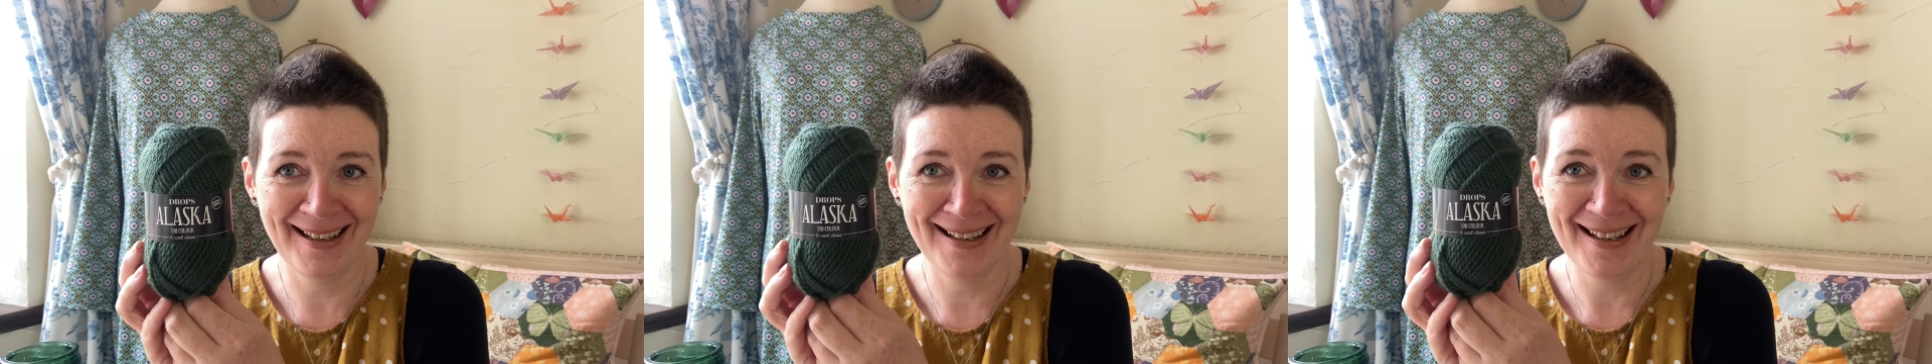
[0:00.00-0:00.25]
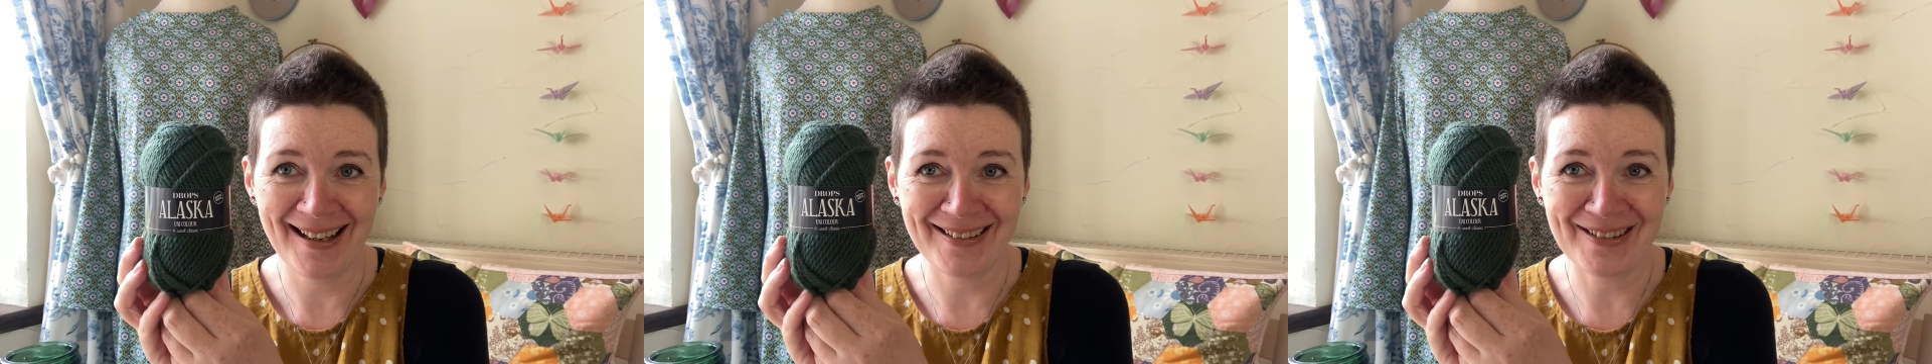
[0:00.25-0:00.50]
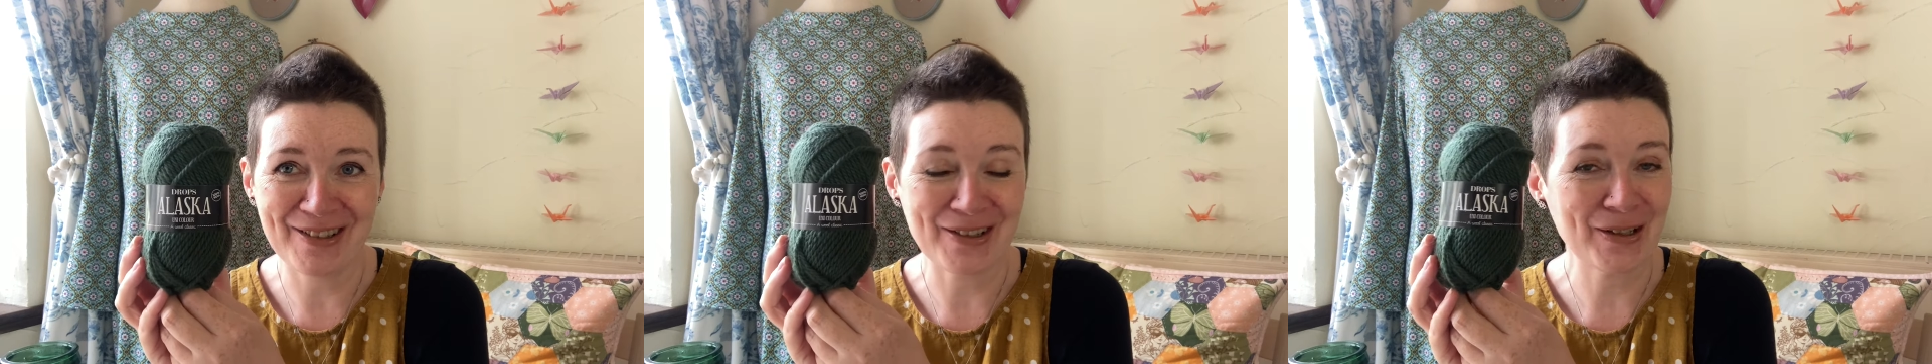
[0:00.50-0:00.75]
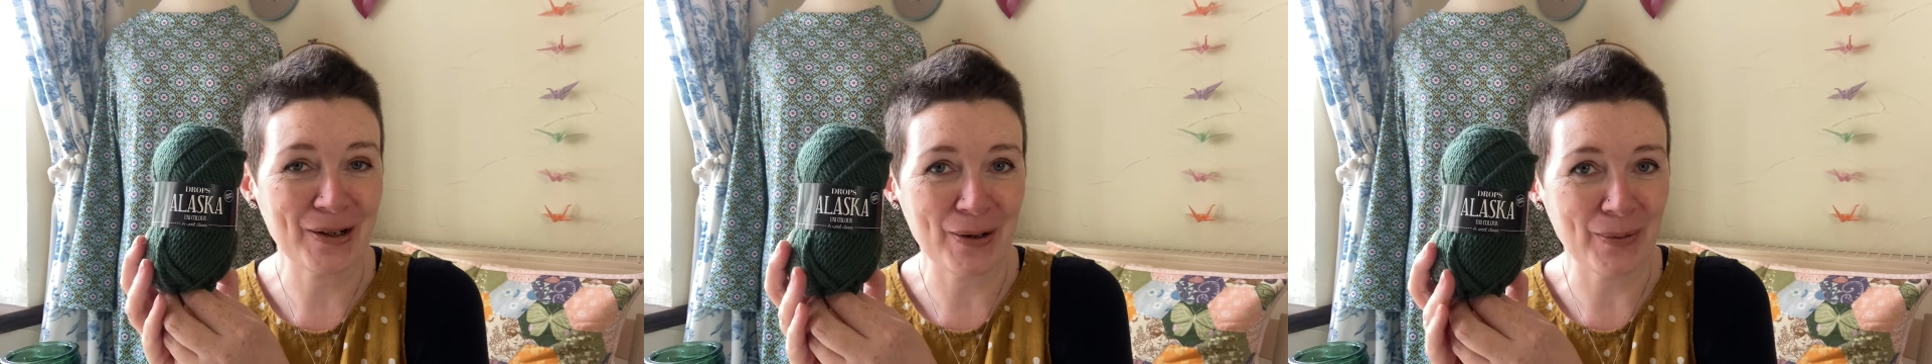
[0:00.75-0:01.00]
and you just
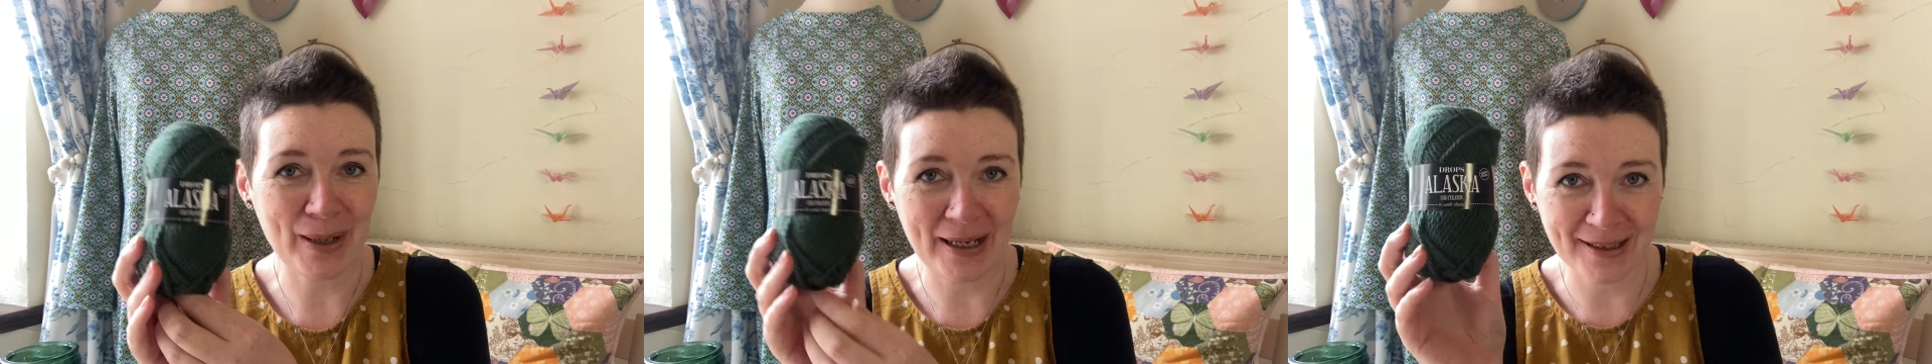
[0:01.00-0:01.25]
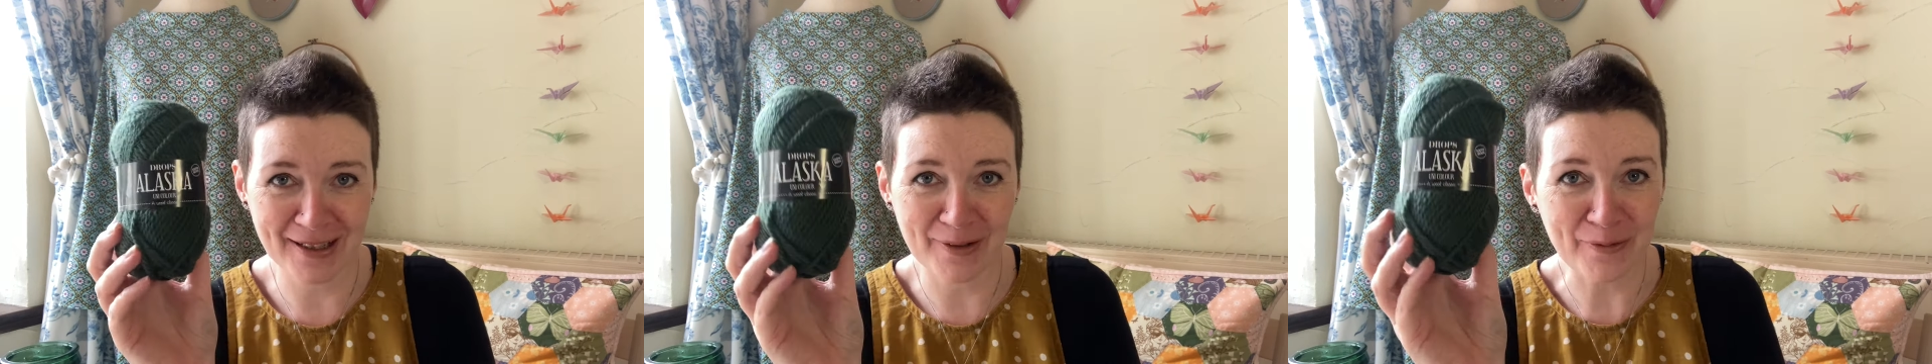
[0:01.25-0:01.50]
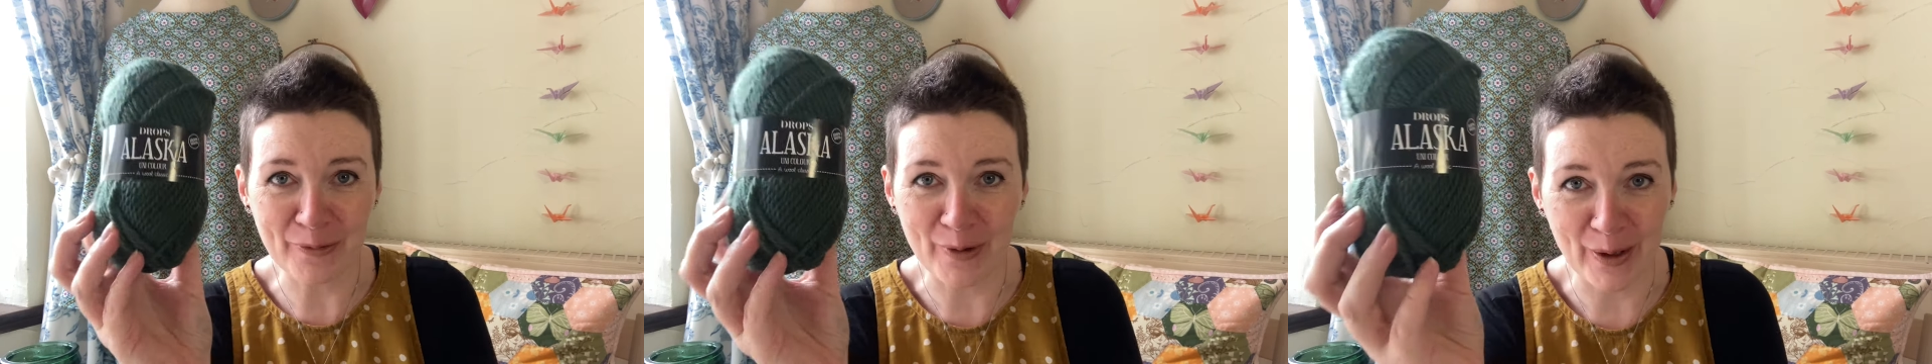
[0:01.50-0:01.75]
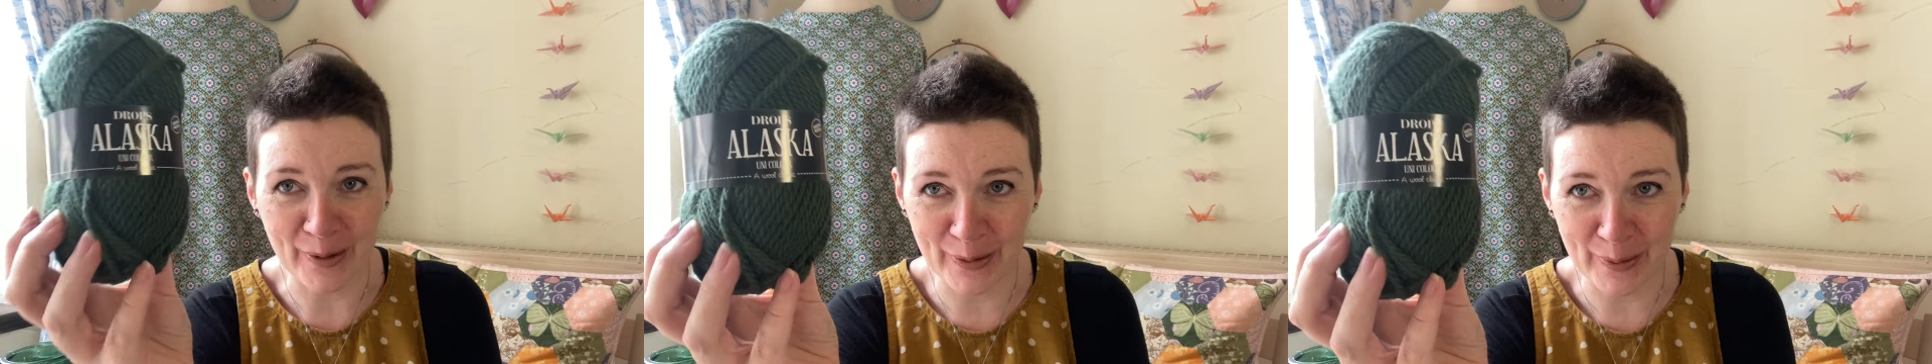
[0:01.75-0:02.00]
can't wait to
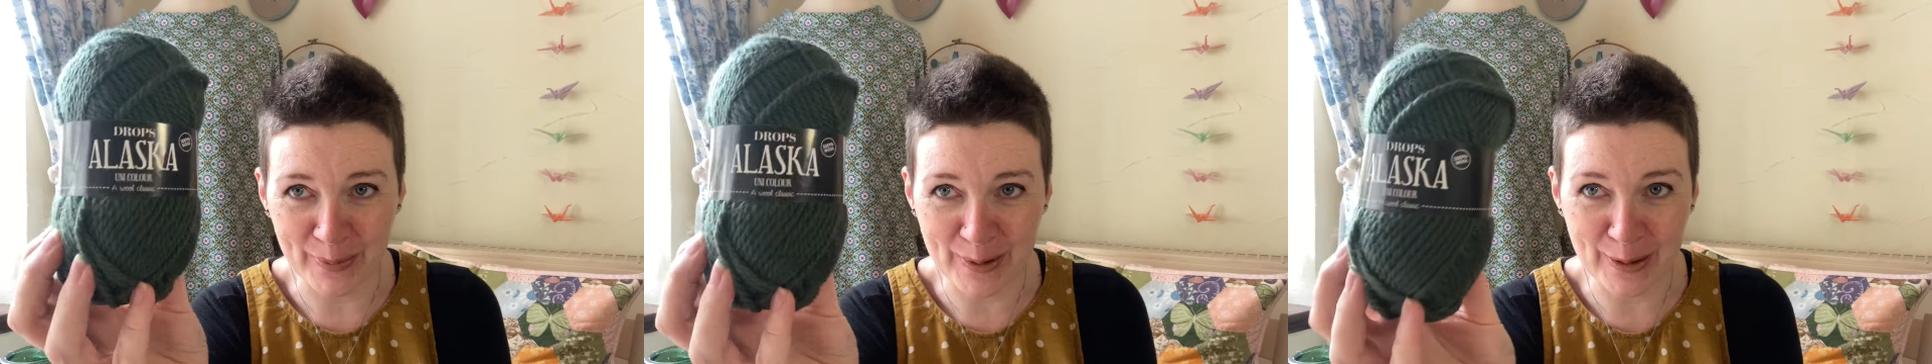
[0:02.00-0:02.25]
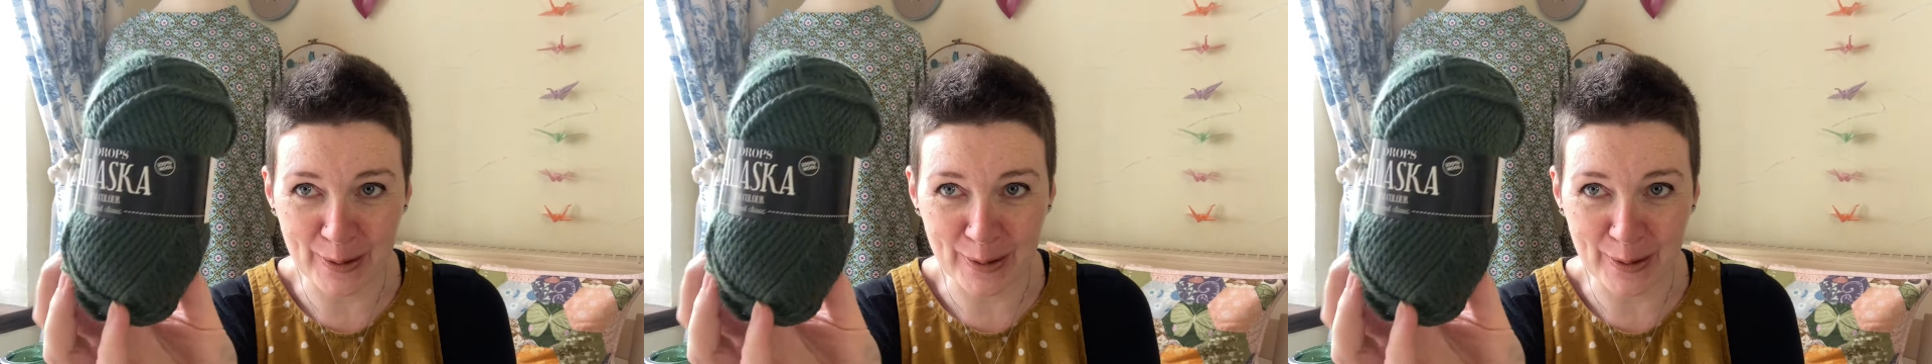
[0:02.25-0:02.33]
convert them to the